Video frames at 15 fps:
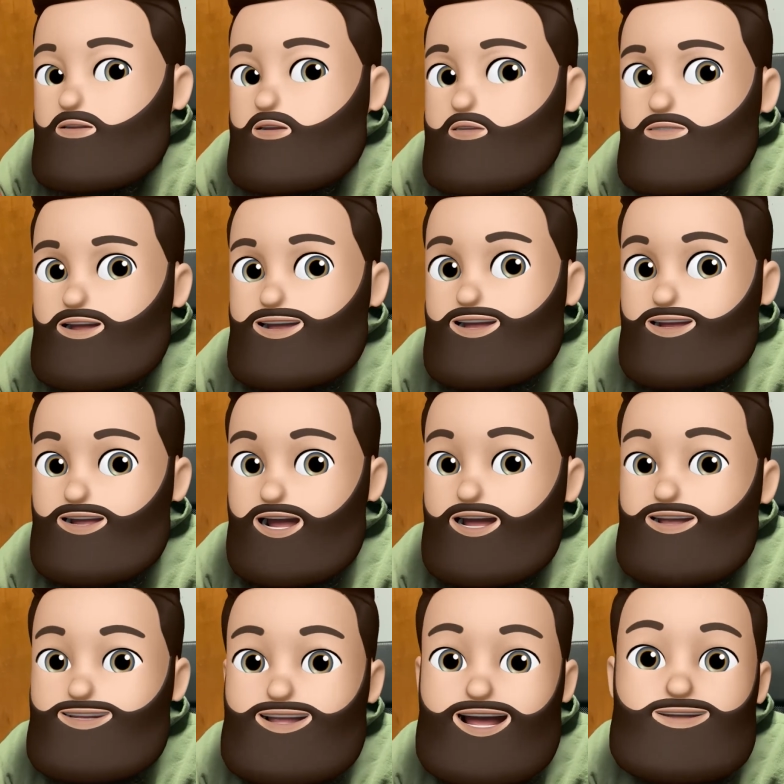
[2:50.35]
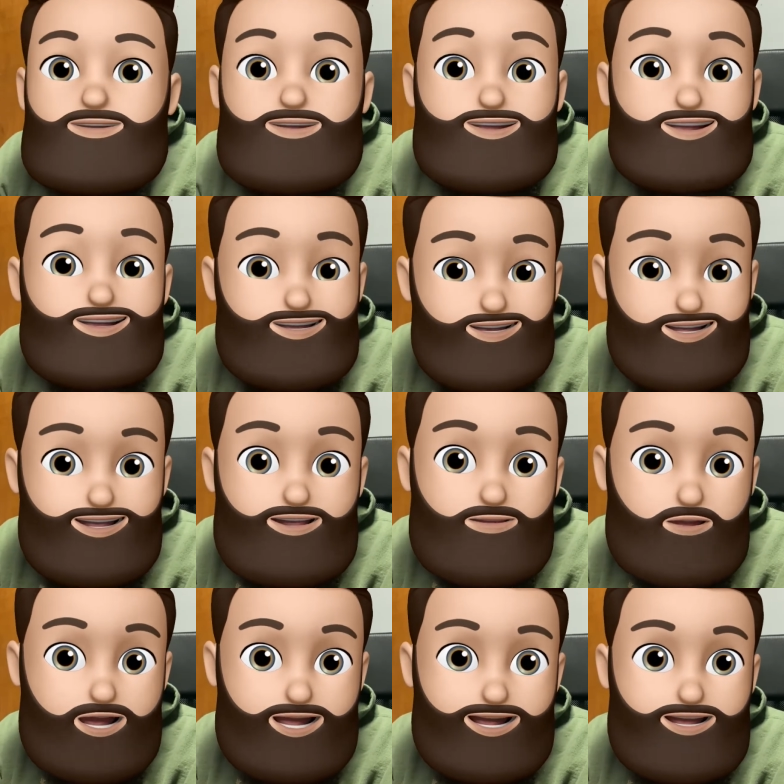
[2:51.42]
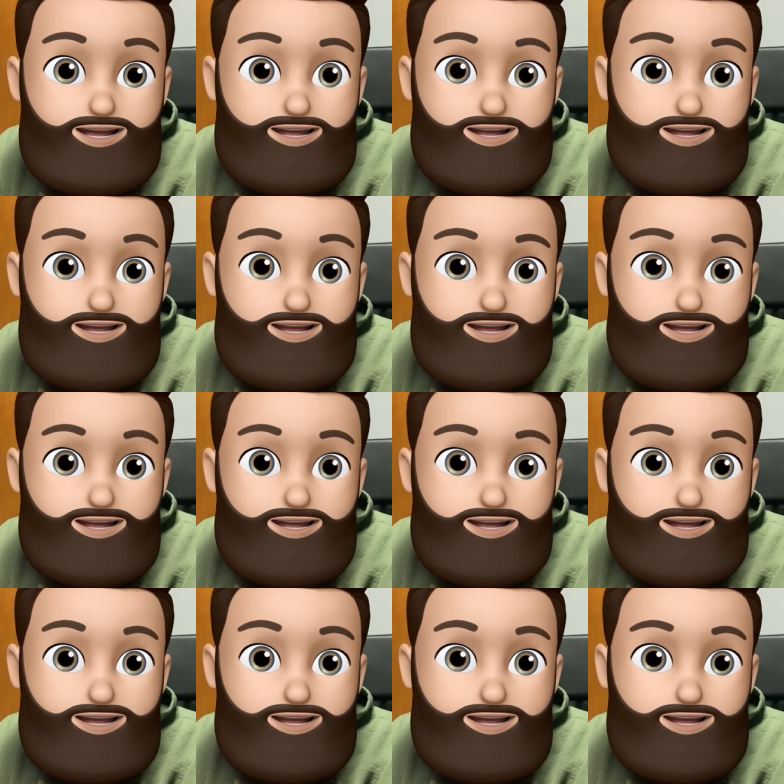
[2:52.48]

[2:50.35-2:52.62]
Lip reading: spend a lot of time on the sea, right?